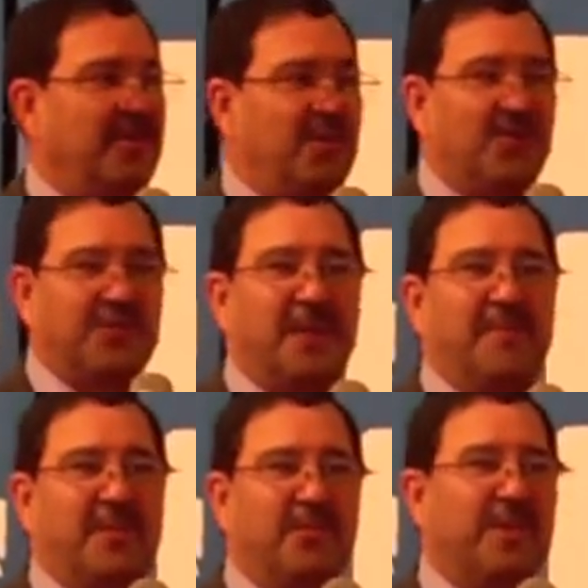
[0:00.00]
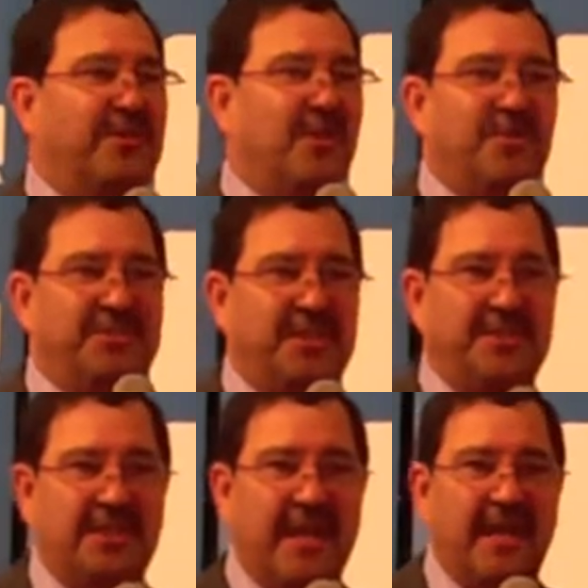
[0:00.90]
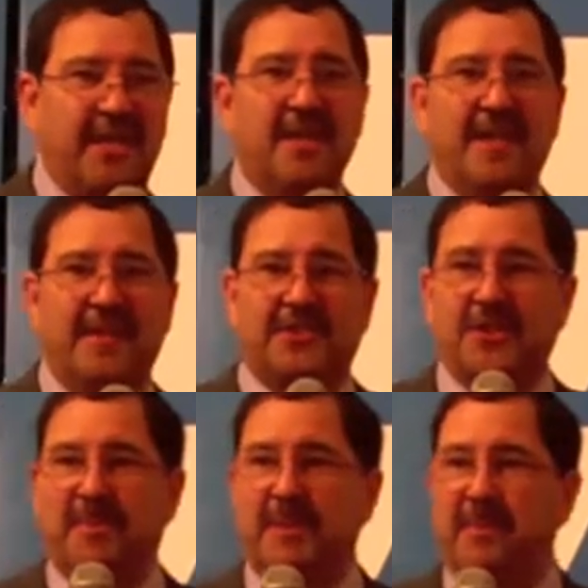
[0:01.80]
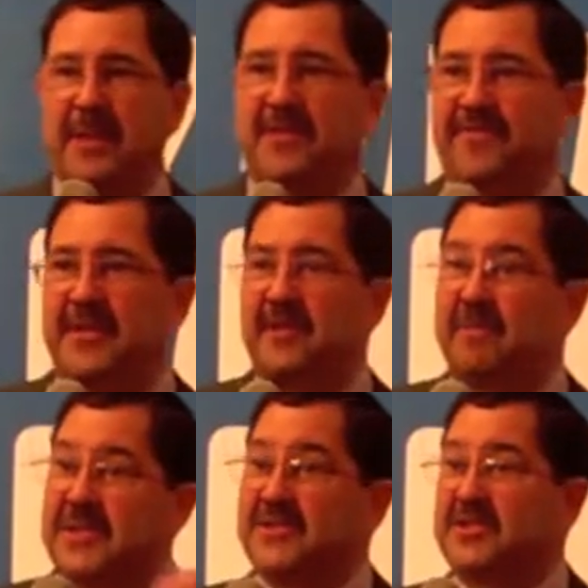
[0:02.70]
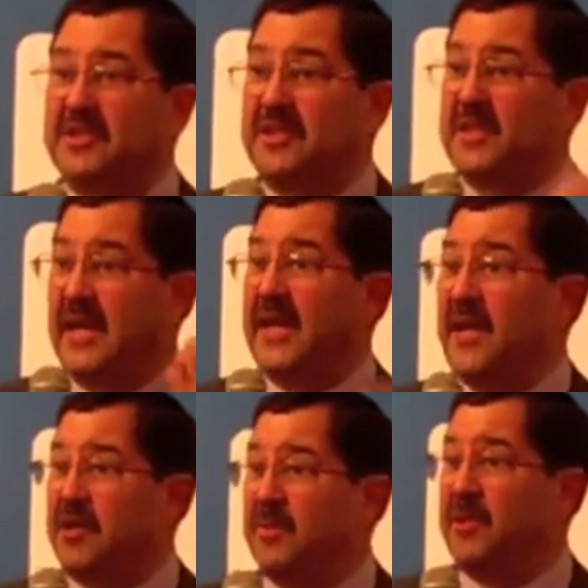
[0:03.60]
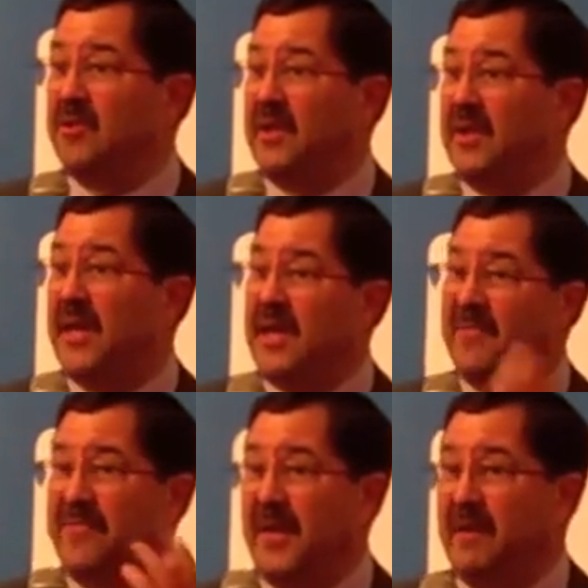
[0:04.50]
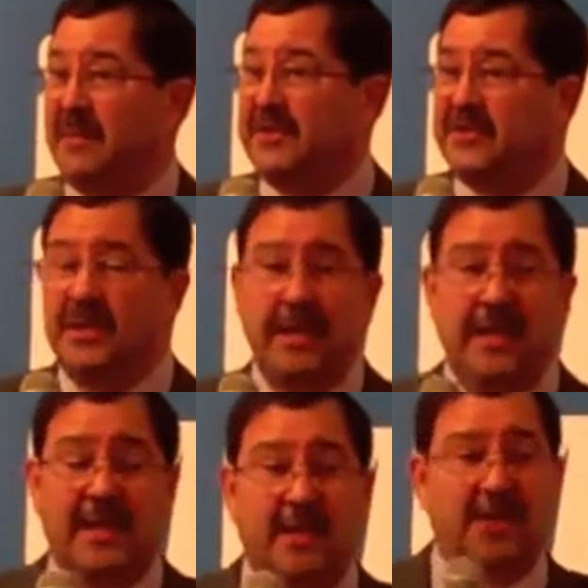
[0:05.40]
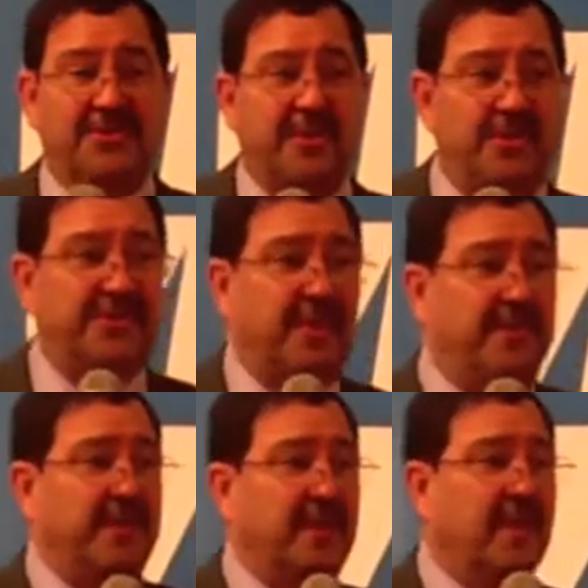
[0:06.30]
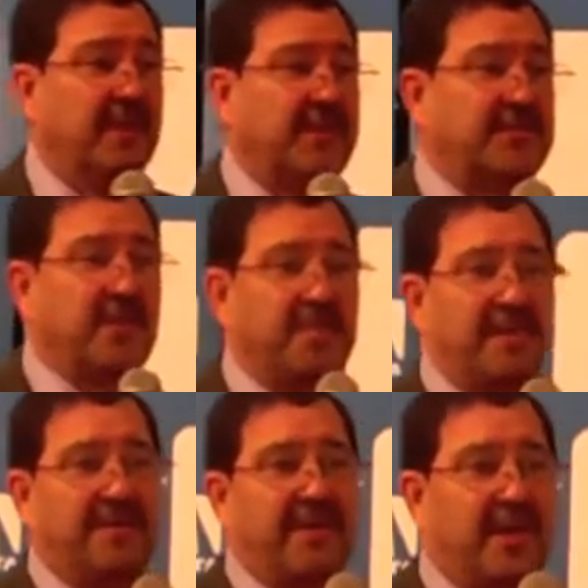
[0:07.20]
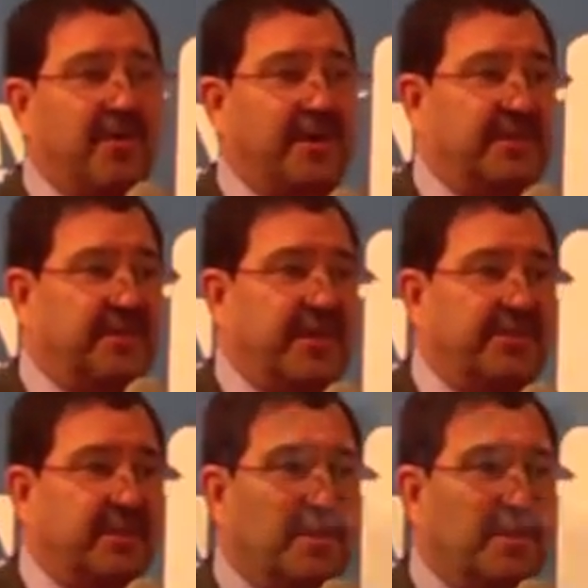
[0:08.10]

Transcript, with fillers: to do something with OCTA that's going to be benefiting businesses and our community and our families, and also something that's going to benefit our organization.